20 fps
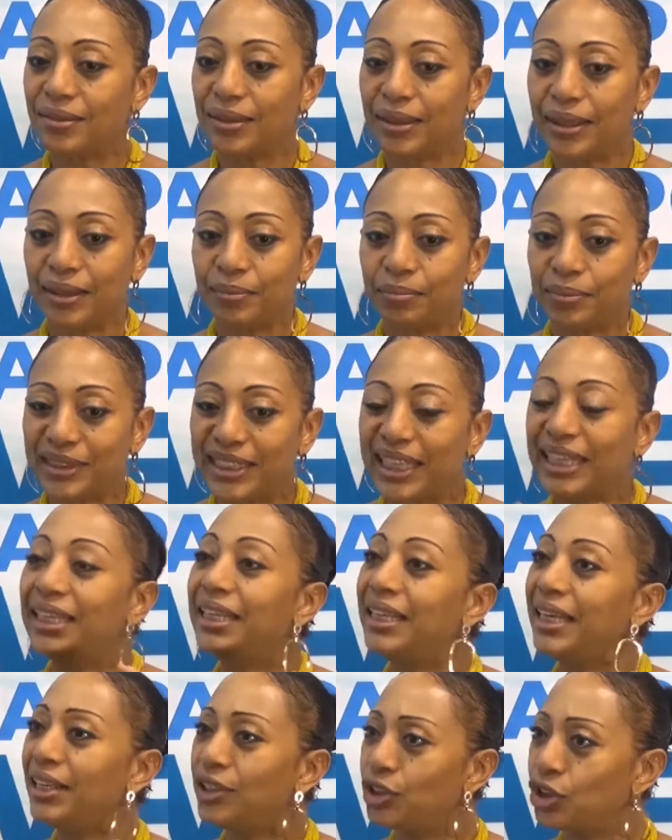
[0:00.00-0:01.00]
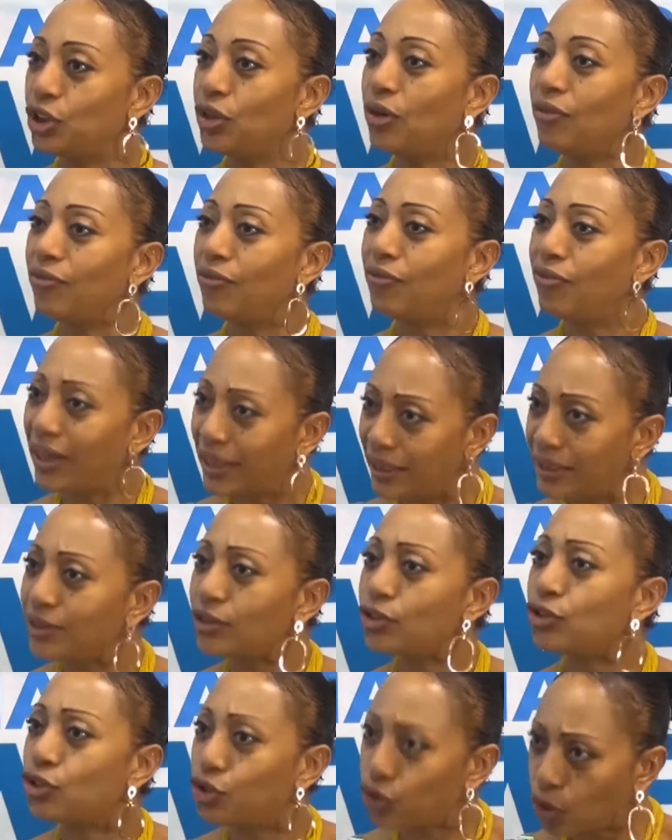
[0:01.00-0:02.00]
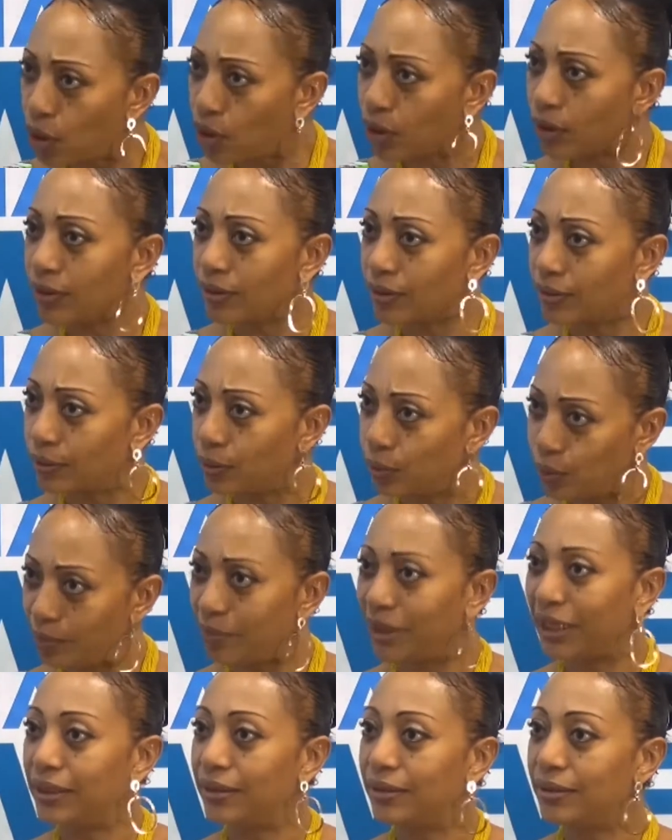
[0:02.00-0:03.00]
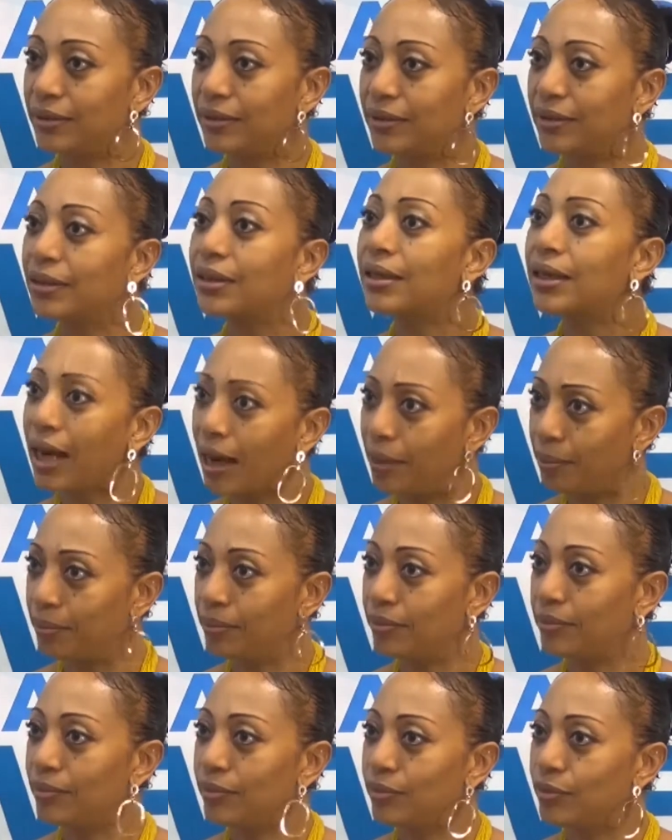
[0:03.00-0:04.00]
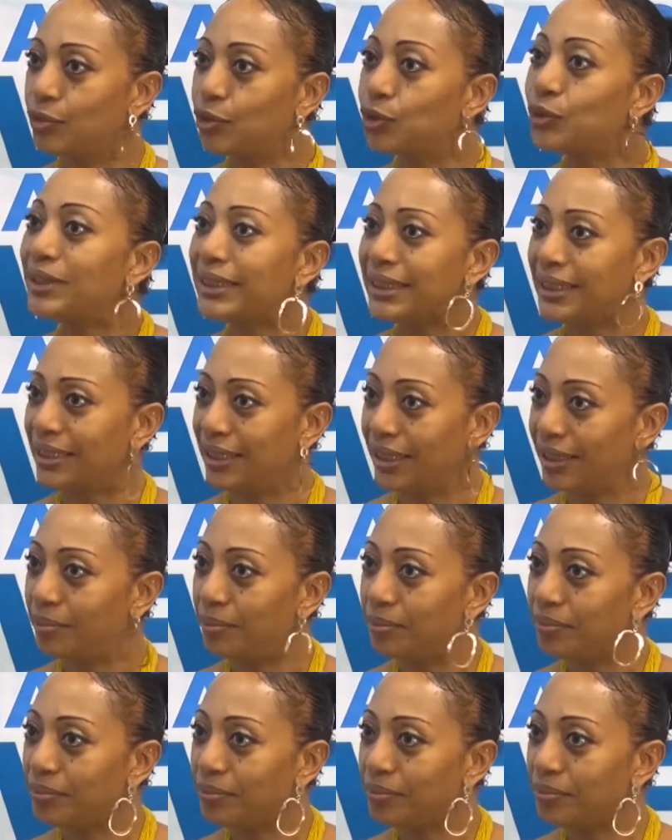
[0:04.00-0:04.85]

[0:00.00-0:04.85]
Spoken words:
a delegation of very strong women come to see him.